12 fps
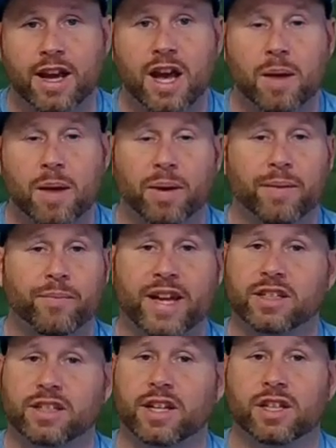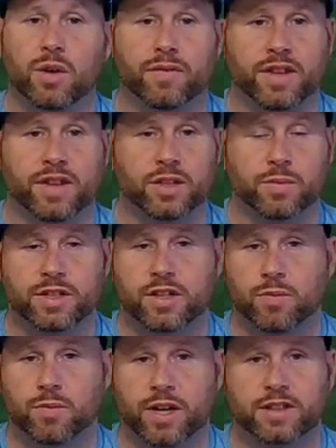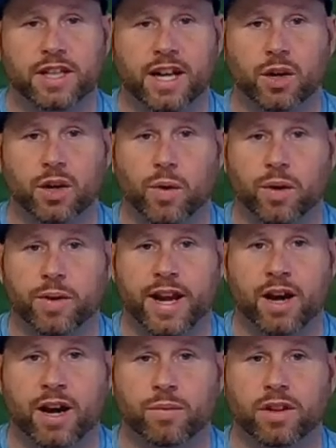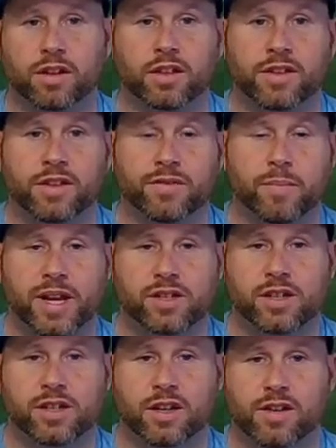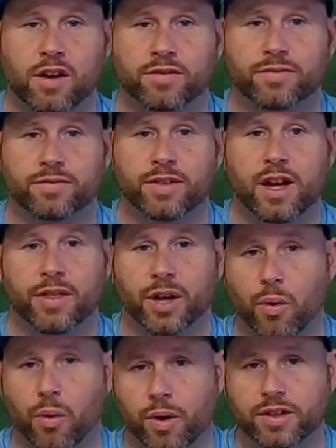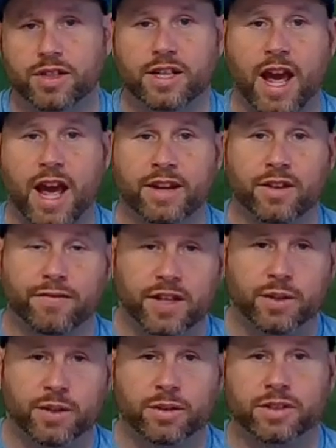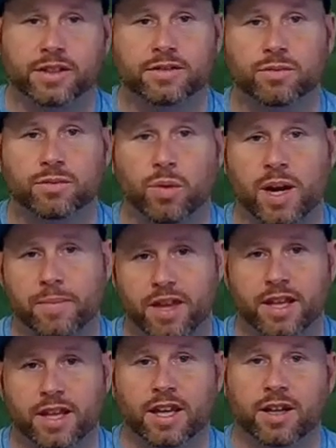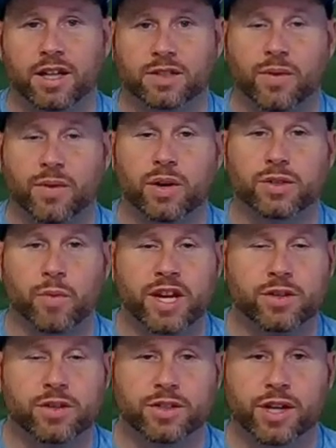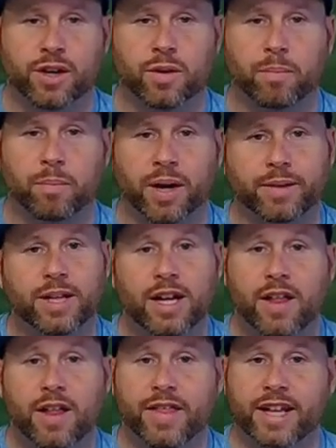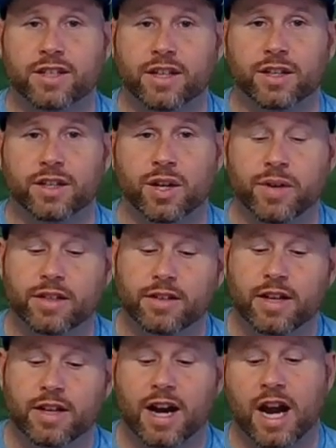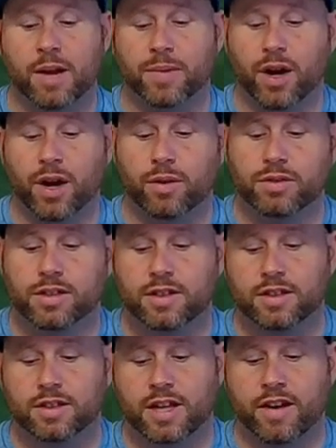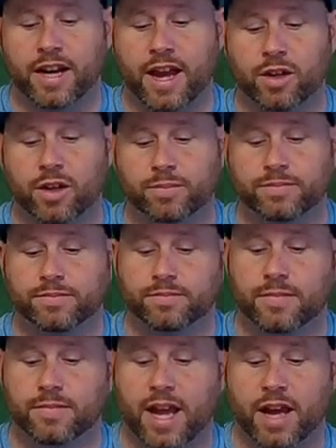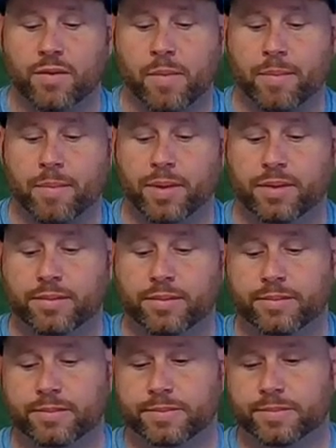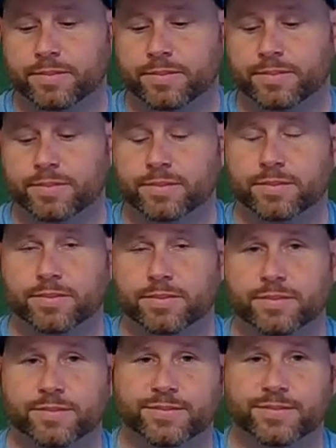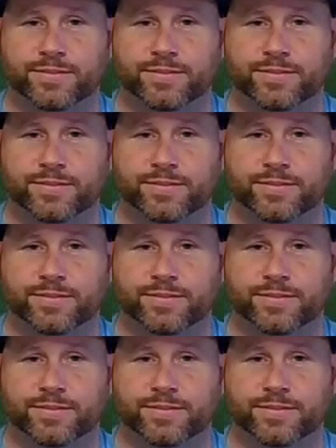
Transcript: But that's going to do it for this one. Just wanted to get a quick one out with a little information of, of the course and and the field and what I'm thinking as far as wagers go. But that's going to do it. I am your host, Derek Helm. And remember, Stefan out there.